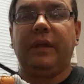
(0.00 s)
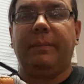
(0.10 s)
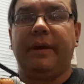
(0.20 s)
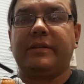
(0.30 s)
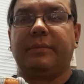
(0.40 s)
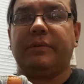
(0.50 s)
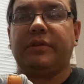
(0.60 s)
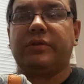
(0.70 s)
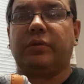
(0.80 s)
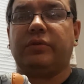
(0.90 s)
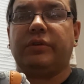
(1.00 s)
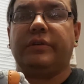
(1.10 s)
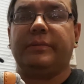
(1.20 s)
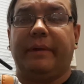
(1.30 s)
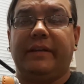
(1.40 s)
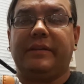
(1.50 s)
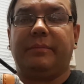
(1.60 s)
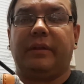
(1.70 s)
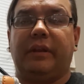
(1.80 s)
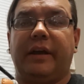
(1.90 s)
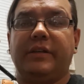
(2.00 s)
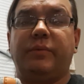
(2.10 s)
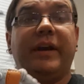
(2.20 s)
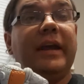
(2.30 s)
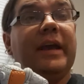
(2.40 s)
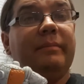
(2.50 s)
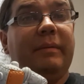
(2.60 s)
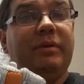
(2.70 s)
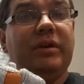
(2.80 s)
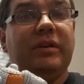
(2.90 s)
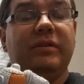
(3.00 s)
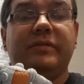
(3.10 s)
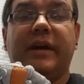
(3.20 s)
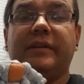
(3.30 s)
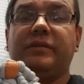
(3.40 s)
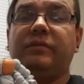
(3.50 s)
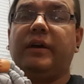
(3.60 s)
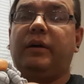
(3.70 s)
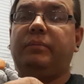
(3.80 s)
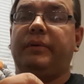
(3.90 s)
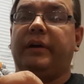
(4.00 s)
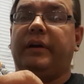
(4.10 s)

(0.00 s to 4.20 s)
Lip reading: and make some of the lines white. Maybe you can use that to help